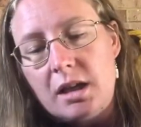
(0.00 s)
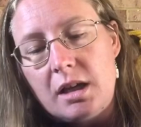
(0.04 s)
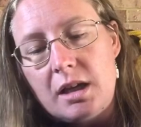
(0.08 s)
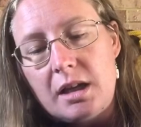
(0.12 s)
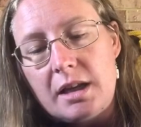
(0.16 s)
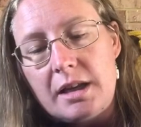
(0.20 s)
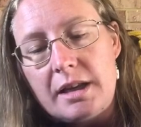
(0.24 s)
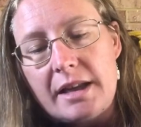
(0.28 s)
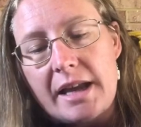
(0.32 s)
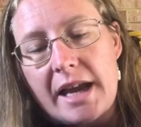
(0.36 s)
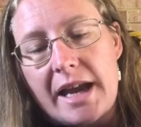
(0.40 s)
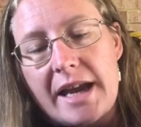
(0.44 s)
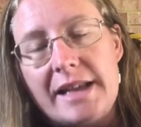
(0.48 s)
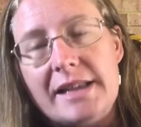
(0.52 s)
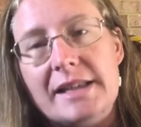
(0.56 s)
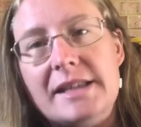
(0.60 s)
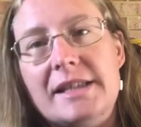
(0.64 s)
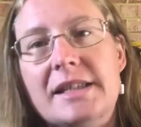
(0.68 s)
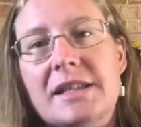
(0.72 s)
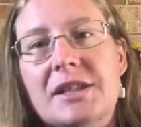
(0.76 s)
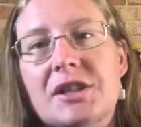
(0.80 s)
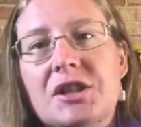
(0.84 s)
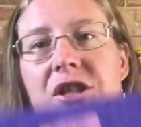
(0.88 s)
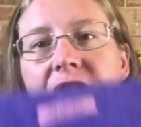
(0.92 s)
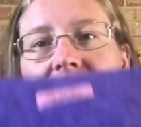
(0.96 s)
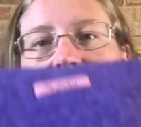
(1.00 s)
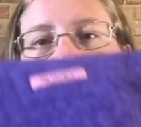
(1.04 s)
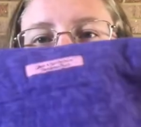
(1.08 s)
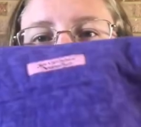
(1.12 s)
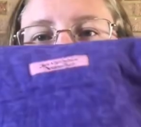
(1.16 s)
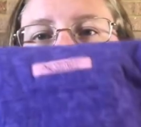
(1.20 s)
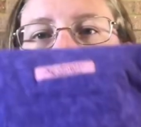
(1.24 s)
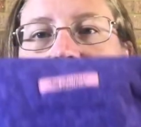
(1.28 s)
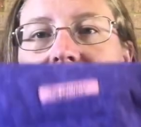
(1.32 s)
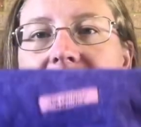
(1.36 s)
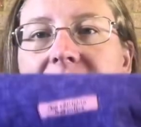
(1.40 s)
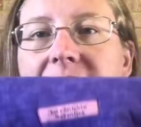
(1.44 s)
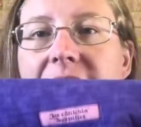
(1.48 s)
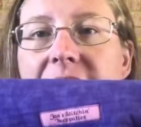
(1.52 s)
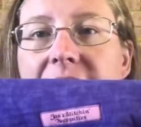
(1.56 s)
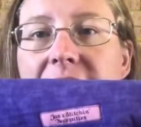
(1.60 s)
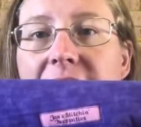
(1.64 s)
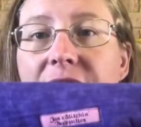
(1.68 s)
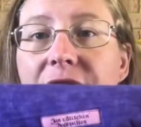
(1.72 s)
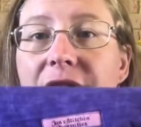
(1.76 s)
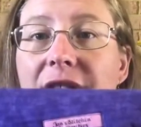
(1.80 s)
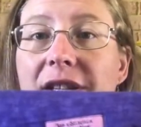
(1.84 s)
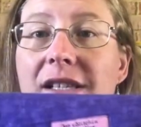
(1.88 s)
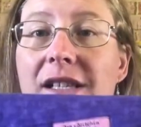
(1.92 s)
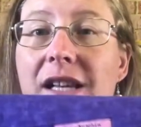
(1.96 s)
Nan Stitching
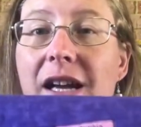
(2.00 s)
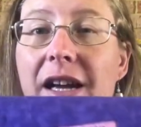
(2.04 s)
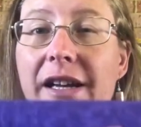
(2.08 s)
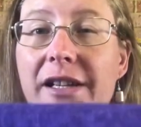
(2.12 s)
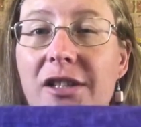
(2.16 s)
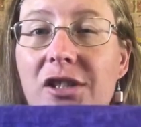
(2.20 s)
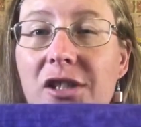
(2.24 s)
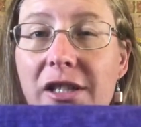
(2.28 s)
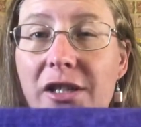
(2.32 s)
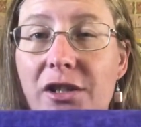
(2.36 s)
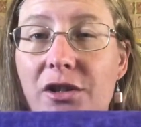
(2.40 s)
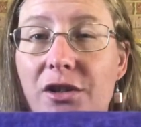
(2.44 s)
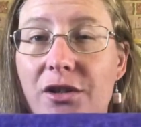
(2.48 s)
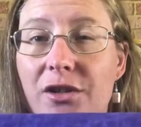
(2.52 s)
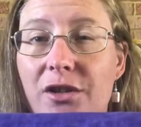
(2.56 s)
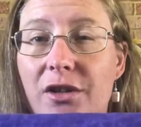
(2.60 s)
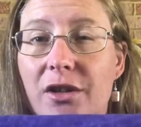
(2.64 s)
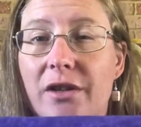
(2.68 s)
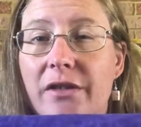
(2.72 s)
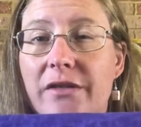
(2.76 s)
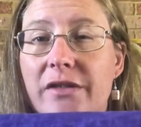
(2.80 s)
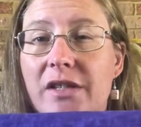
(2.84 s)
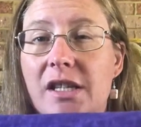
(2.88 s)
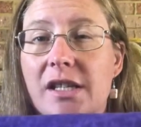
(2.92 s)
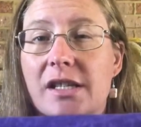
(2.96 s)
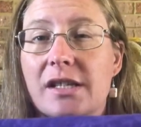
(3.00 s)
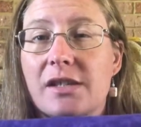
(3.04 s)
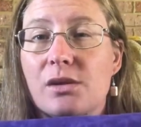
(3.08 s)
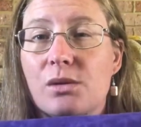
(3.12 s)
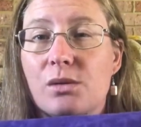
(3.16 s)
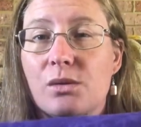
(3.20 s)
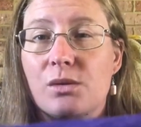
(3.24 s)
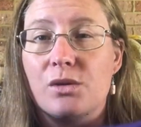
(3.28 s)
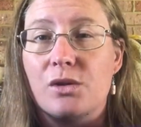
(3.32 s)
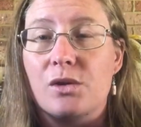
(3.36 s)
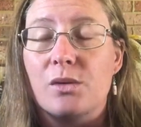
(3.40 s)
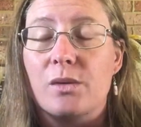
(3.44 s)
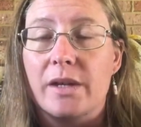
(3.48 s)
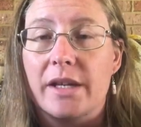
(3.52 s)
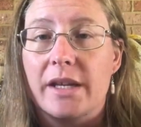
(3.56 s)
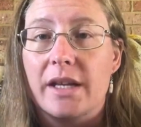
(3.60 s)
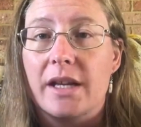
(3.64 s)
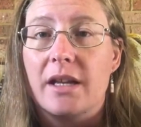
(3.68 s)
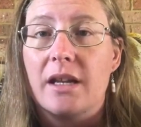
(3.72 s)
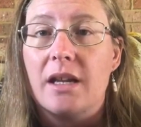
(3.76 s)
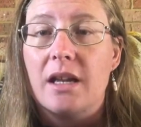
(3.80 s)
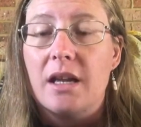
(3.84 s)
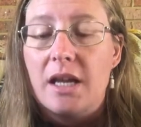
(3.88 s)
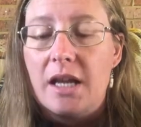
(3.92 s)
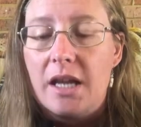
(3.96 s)
Necessities. I actually don't know if she's still doing
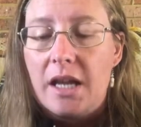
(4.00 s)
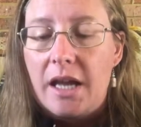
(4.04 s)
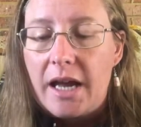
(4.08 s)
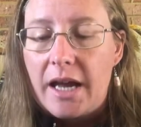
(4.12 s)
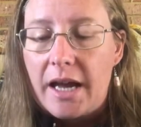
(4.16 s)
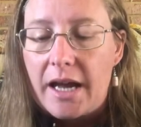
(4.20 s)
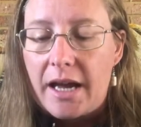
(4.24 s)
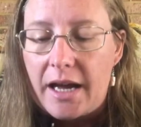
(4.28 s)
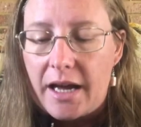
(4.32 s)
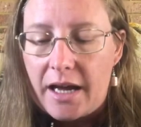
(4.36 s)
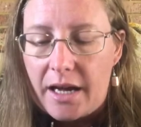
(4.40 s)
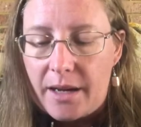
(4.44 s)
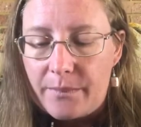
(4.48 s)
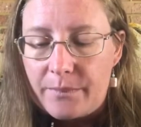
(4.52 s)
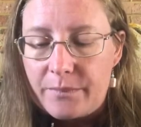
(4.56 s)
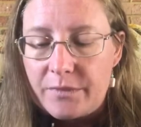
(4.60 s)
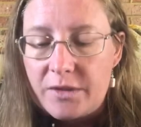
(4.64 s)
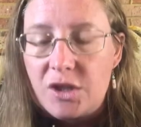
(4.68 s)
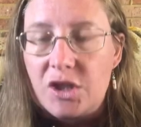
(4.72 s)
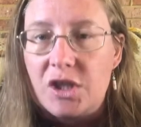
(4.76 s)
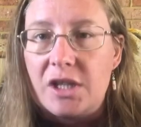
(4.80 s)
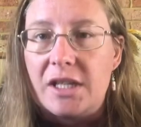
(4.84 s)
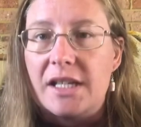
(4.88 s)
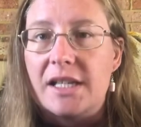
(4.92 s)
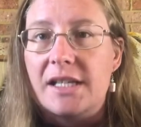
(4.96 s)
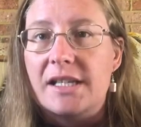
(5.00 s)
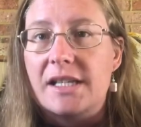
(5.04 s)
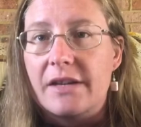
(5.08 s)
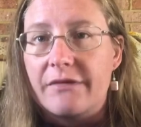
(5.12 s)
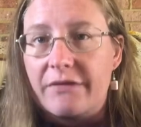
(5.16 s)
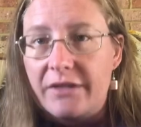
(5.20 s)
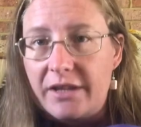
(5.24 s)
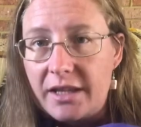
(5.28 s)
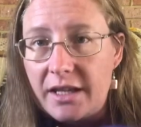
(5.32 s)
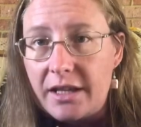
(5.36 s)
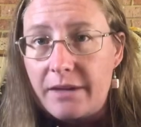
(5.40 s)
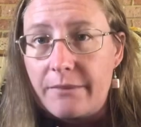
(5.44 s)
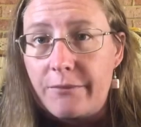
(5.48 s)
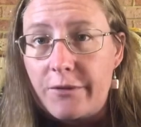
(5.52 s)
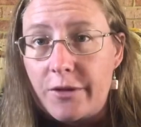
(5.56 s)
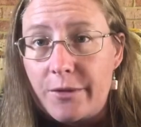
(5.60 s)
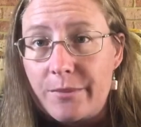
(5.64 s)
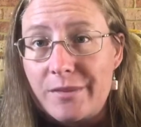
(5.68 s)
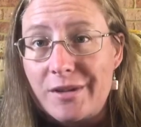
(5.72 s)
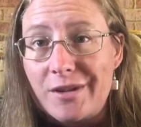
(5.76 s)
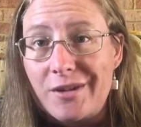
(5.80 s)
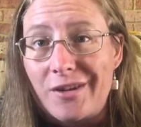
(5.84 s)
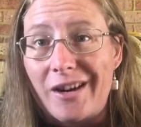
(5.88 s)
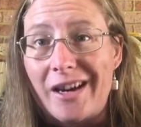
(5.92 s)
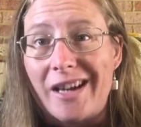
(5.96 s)
it. She does everything from
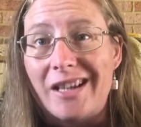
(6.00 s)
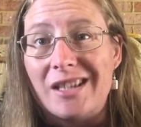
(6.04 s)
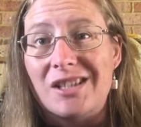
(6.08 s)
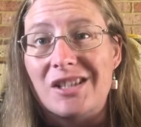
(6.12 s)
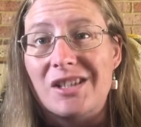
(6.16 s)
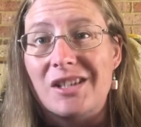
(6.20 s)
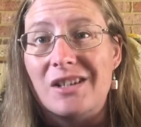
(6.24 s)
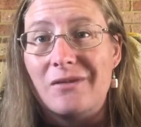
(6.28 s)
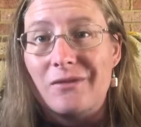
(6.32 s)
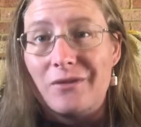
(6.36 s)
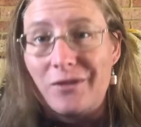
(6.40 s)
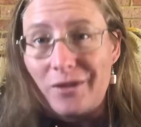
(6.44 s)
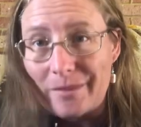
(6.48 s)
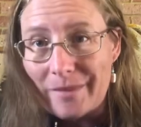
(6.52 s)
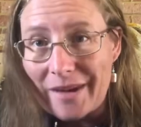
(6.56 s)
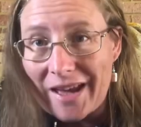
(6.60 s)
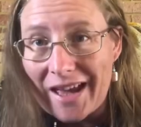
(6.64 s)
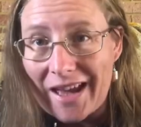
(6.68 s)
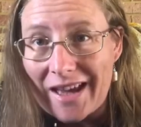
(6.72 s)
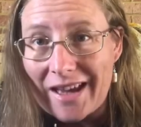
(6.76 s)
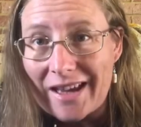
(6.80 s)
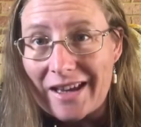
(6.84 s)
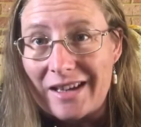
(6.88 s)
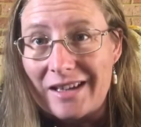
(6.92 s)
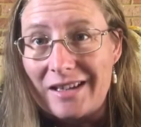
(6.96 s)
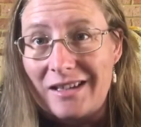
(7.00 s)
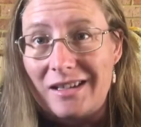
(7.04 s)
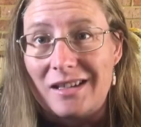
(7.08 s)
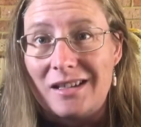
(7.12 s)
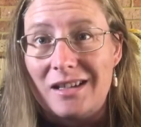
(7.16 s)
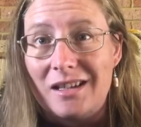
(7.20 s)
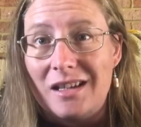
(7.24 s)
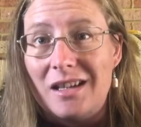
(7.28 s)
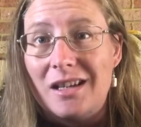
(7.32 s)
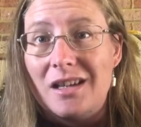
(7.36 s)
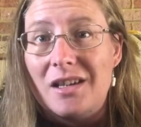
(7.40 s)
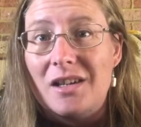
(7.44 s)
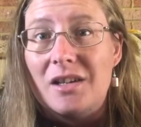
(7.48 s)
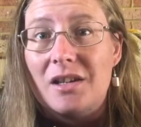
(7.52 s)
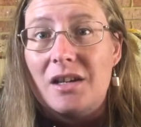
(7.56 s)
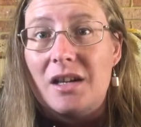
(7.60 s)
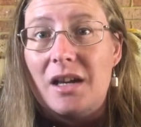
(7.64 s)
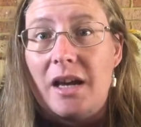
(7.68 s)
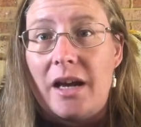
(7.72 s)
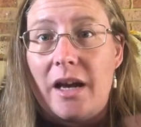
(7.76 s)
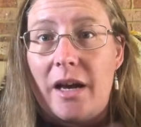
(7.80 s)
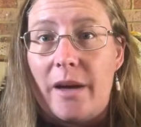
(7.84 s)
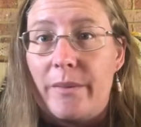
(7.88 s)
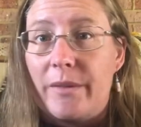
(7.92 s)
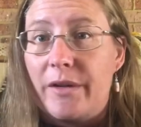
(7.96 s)
scratch, from hand.
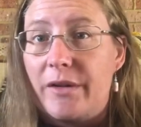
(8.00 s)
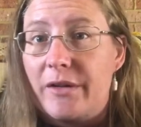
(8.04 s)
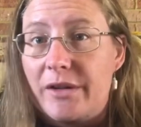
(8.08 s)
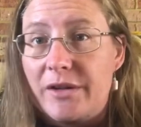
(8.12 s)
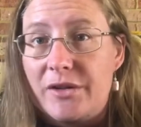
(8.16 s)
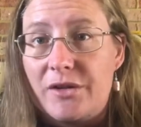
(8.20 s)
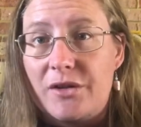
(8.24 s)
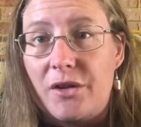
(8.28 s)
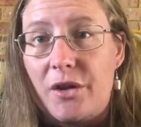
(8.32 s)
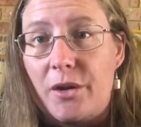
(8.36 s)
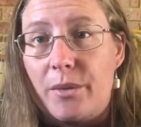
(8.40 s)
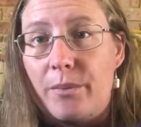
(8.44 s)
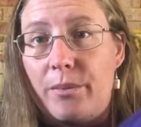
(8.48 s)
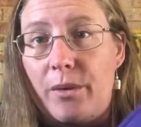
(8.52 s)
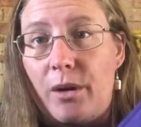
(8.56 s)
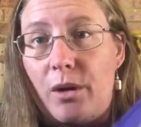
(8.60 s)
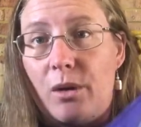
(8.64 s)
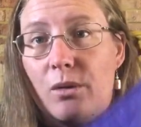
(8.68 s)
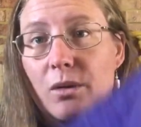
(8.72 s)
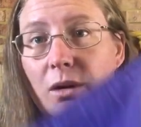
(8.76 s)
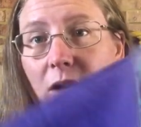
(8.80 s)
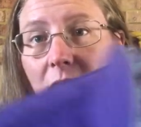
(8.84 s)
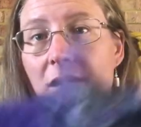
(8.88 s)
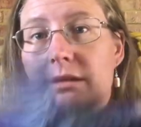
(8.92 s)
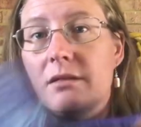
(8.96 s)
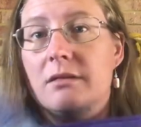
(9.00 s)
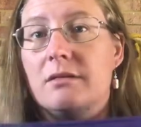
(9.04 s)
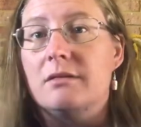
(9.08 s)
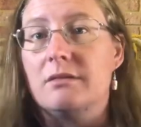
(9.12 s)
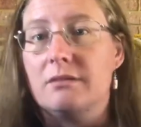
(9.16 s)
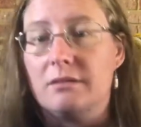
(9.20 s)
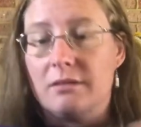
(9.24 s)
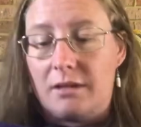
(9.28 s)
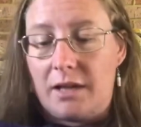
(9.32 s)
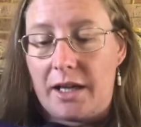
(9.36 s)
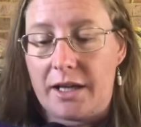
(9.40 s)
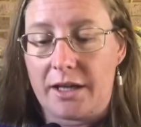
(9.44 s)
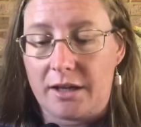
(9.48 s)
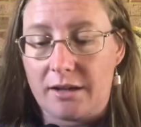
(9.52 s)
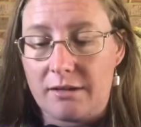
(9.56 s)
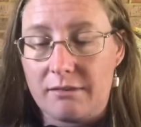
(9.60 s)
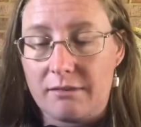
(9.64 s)
There is no bulk, like